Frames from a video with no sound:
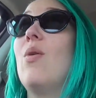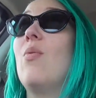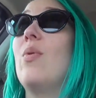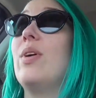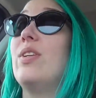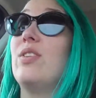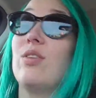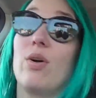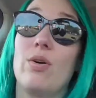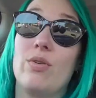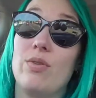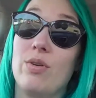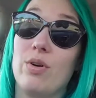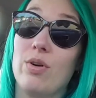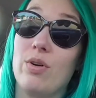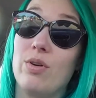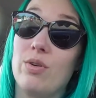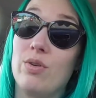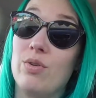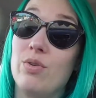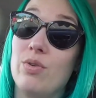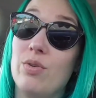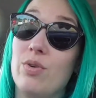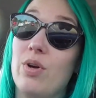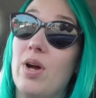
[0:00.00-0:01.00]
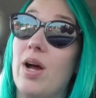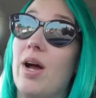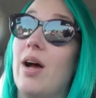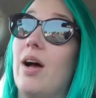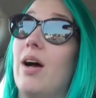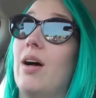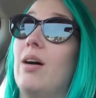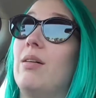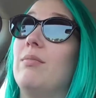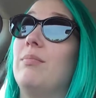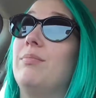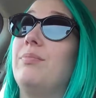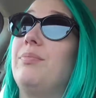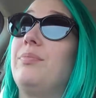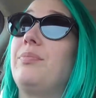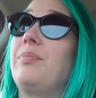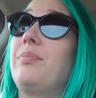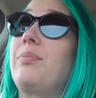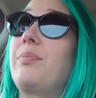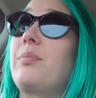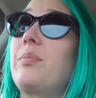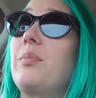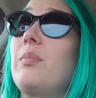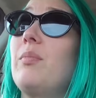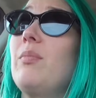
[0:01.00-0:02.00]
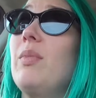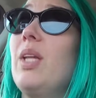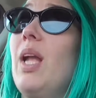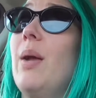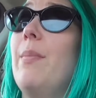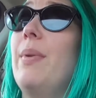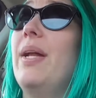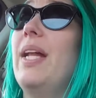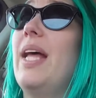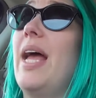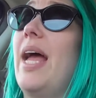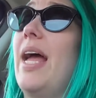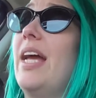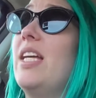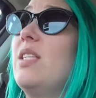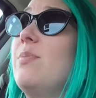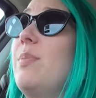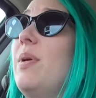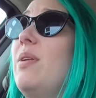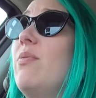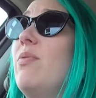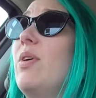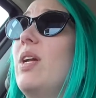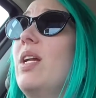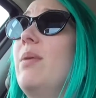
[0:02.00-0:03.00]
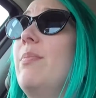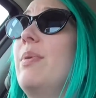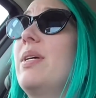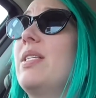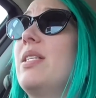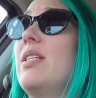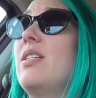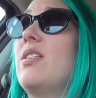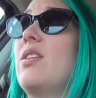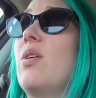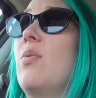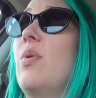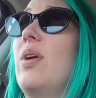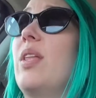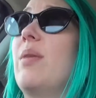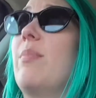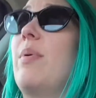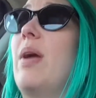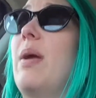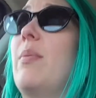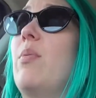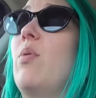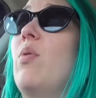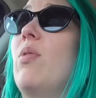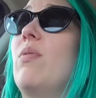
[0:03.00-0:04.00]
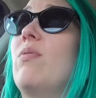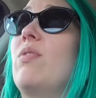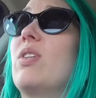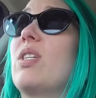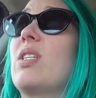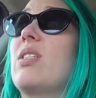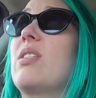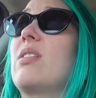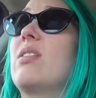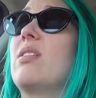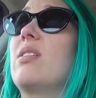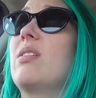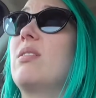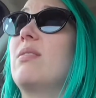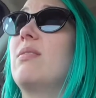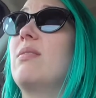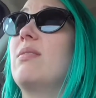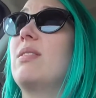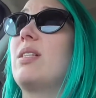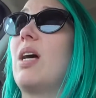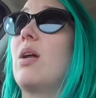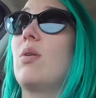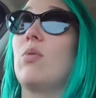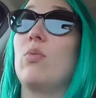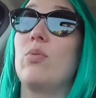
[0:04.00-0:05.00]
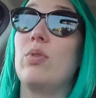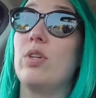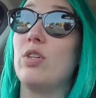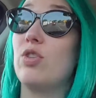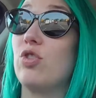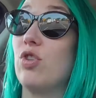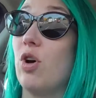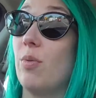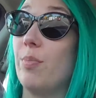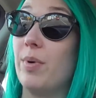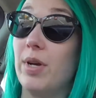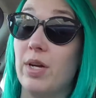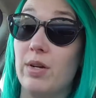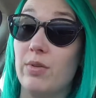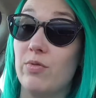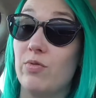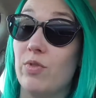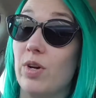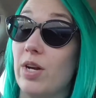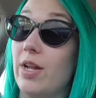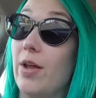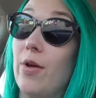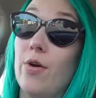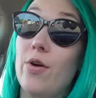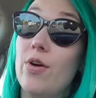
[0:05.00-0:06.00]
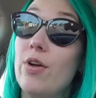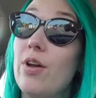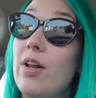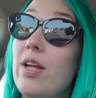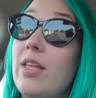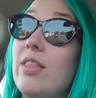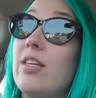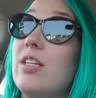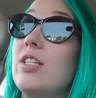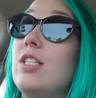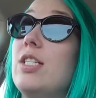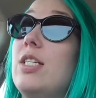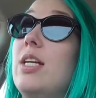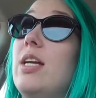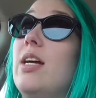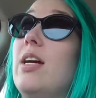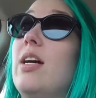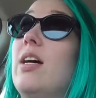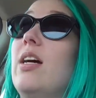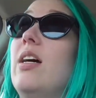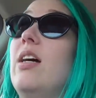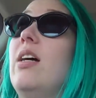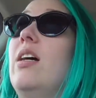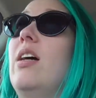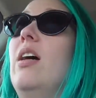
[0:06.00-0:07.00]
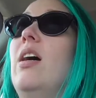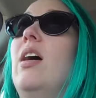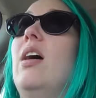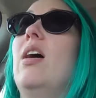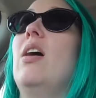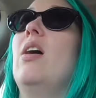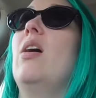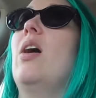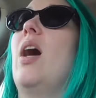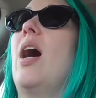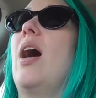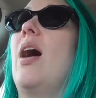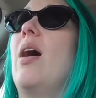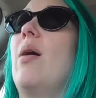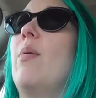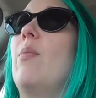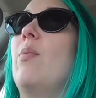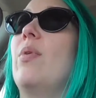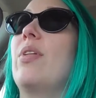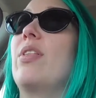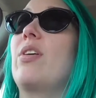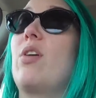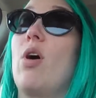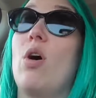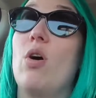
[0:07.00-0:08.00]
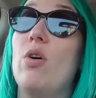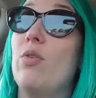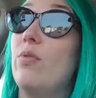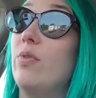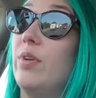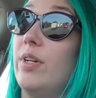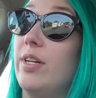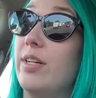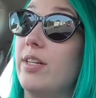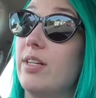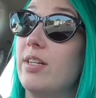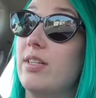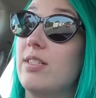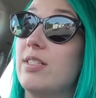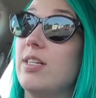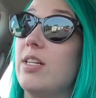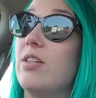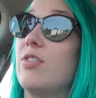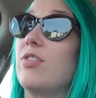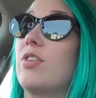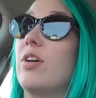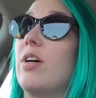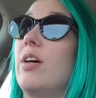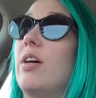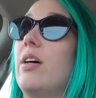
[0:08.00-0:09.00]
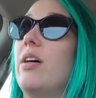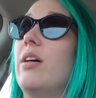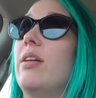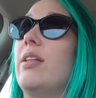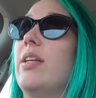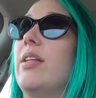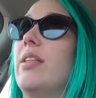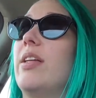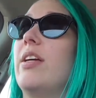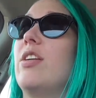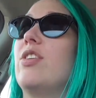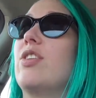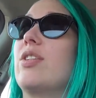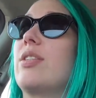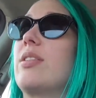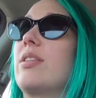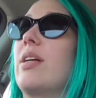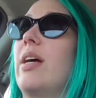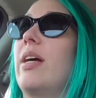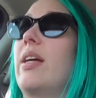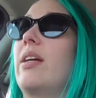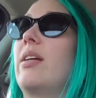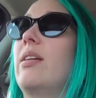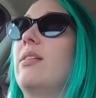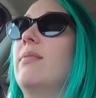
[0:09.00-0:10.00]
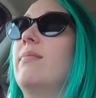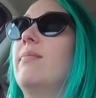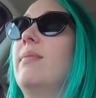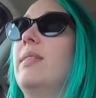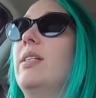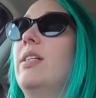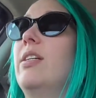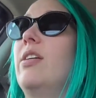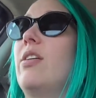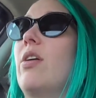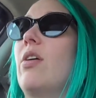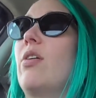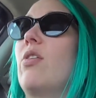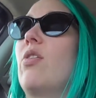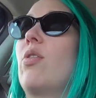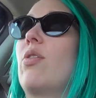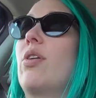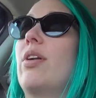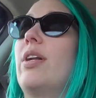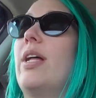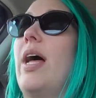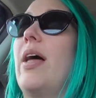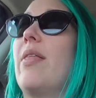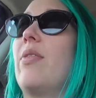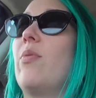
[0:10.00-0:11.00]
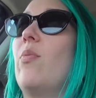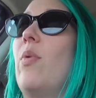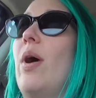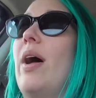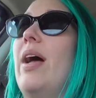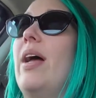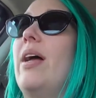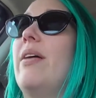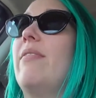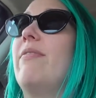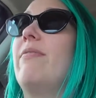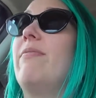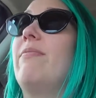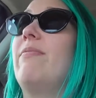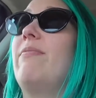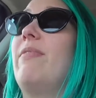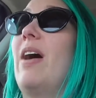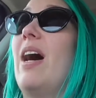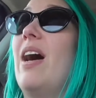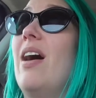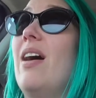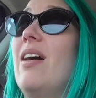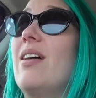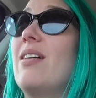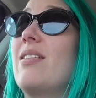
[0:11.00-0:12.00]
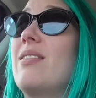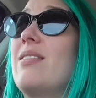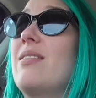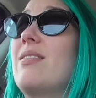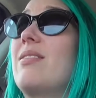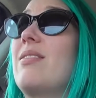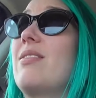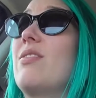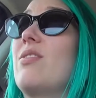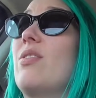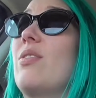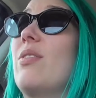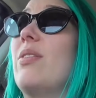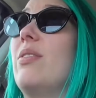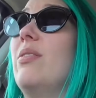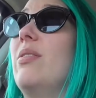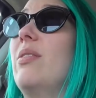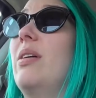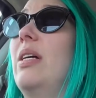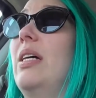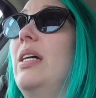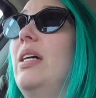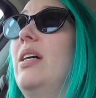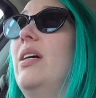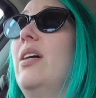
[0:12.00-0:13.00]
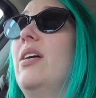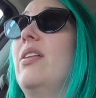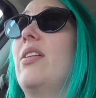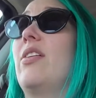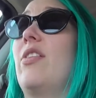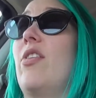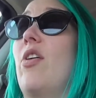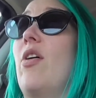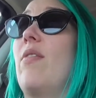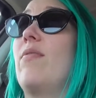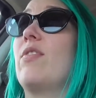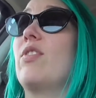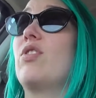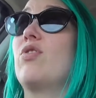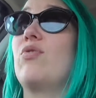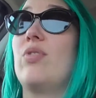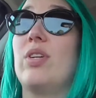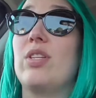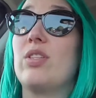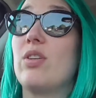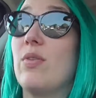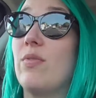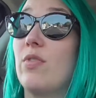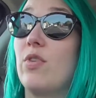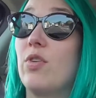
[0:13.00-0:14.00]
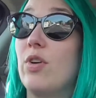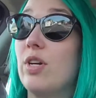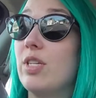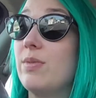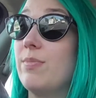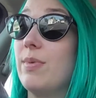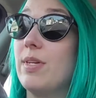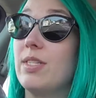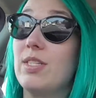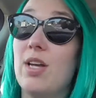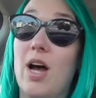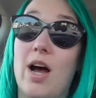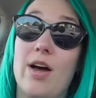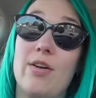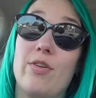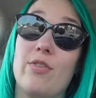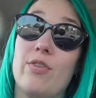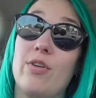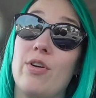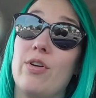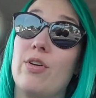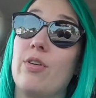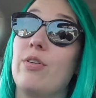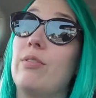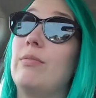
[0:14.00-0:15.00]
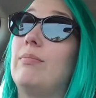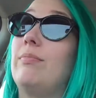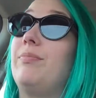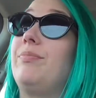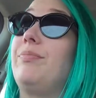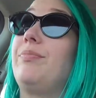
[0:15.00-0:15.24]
We don't know. I mean, it has been really busy, so whether people have just done all their shopping really early this year, with COVID, etc., that they just, like, you know, got it out of the way fast so they don't have to stress over Christmas, I don't know.